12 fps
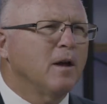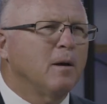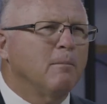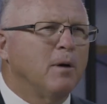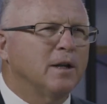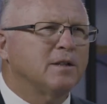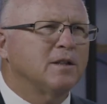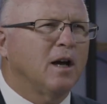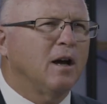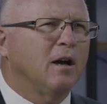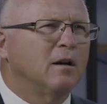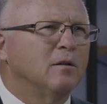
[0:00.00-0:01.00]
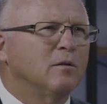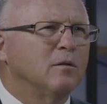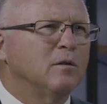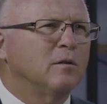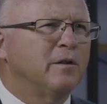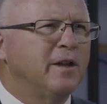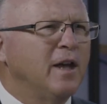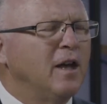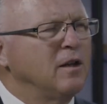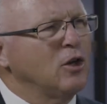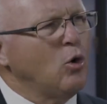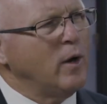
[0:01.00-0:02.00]
but uh,
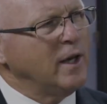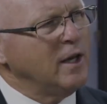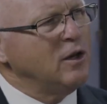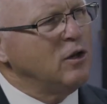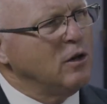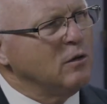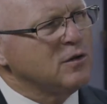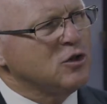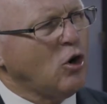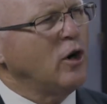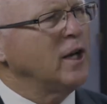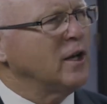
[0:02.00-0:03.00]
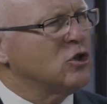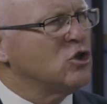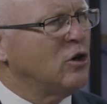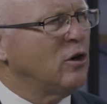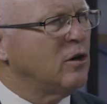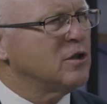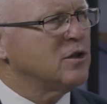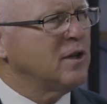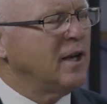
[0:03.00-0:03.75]
then going into starting a church,